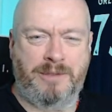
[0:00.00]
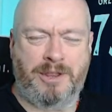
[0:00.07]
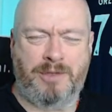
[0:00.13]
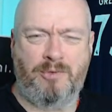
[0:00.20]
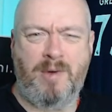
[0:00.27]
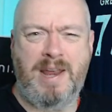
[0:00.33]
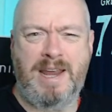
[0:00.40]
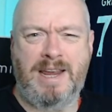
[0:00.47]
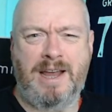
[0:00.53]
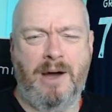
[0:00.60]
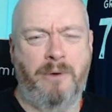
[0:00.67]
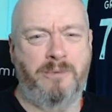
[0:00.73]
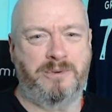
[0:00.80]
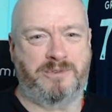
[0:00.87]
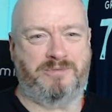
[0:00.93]
3
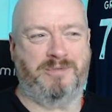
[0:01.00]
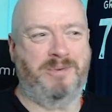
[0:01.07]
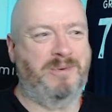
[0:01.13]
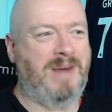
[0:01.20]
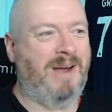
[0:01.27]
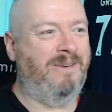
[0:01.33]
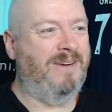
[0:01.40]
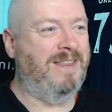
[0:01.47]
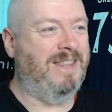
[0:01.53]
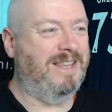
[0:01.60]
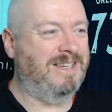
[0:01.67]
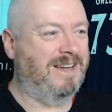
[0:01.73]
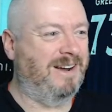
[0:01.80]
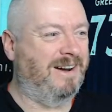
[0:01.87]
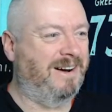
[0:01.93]
goals ruled out in
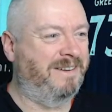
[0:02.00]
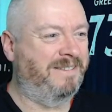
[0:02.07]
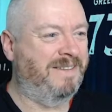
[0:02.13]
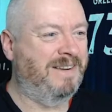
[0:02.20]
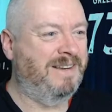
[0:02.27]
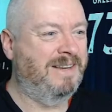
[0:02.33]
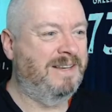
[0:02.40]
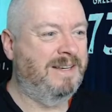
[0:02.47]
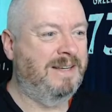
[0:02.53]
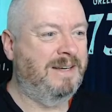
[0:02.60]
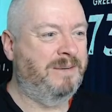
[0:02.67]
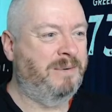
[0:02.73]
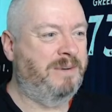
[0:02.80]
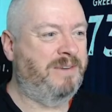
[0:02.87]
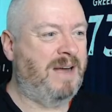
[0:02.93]
this half. We've